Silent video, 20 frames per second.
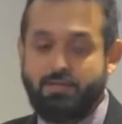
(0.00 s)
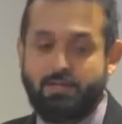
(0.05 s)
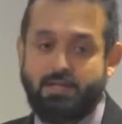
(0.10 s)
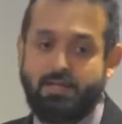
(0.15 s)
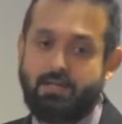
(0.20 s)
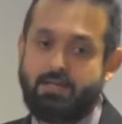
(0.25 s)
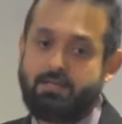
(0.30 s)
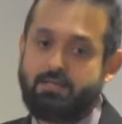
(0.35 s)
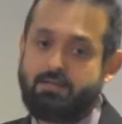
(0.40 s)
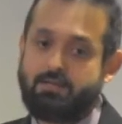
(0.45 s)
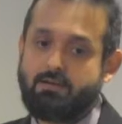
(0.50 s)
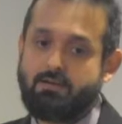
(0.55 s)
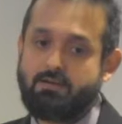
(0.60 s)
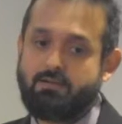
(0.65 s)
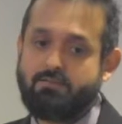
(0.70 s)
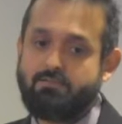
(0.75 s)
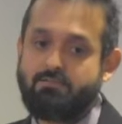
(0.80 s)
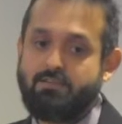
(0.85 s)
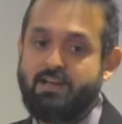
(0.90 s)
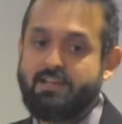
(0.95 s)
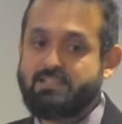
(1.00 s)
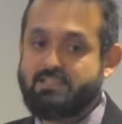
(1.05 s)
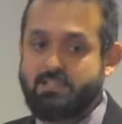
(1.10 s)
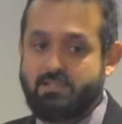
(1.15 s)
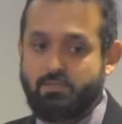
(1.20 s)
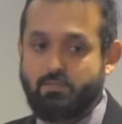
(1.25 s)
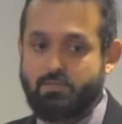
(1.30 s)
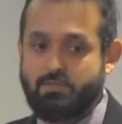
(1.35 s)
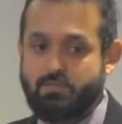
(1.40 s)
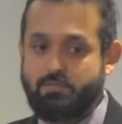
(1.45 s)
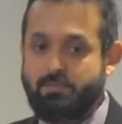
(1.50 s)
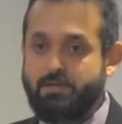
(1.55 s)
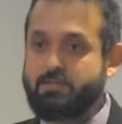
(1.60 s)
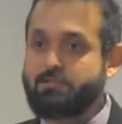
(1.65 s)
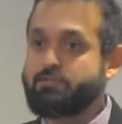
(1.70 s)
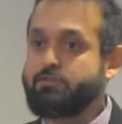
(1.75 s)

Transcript: and Fastly was a better